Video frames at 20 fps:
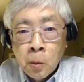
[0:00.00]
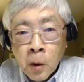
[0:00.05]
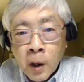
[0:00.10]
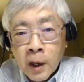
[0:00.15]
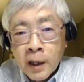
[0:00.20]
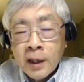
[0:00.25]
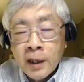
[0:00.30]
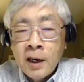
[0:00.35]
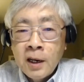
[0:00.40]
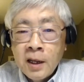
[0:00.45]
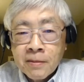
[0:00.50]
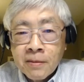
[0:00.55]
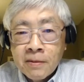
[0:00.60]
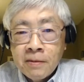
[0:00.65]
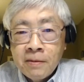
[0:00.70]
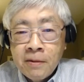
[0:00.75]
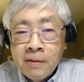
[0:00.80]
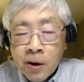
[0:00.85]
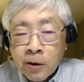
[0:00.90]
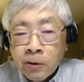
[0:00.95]
What
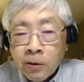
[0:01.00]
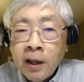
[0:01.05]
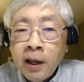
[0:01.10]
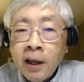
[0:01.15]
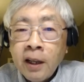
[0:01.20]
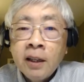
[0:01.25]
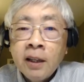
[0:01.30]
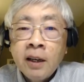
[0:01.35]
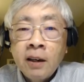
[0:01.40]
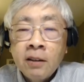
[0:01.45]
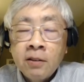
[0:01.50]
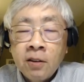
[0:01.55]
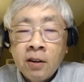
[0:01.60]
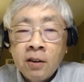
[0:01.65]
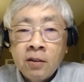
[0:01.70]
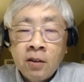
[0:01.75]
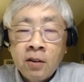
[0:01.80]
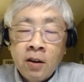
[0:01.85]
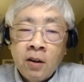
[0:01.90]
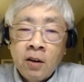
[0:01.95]
they're telling us
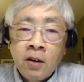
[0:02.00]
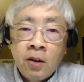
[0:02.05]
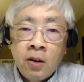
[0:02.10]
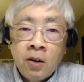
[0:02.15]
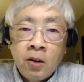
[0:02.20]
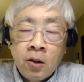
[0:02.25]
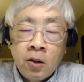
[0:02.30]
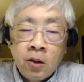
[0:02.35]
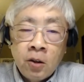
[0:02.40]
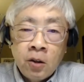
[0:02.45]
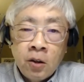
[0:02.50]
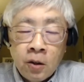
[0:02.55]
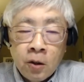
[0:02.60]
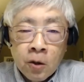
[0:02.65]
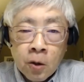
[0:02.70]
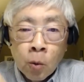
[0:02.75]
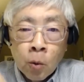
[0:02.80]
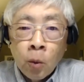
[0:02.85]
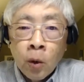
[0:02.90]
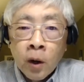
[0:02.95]
is,
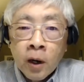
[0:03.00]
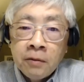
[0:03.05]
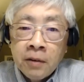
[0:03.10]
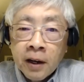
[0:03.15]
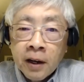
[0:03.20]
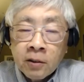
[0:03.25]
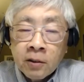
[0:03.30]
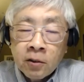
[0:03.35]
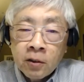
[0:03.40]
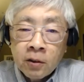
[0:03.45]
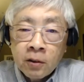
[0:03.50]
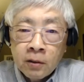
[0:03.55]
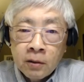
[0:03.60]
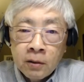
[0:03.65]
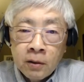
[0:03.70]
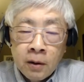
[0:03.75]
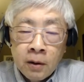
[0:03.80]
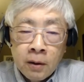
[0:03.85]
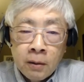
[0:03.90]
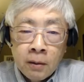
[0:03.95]
you're one of us,
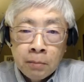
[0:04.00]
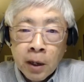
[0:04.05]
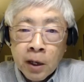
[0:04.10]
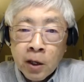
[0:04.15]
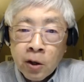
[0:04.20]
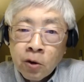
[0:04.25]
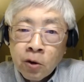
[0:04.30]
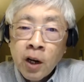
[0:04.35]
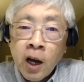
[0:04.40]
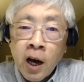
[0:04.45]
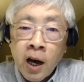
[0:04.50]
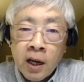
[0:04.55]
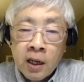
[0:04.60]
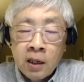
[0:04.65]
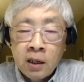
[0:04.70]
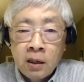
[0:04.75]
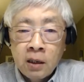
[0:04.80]
but you're not.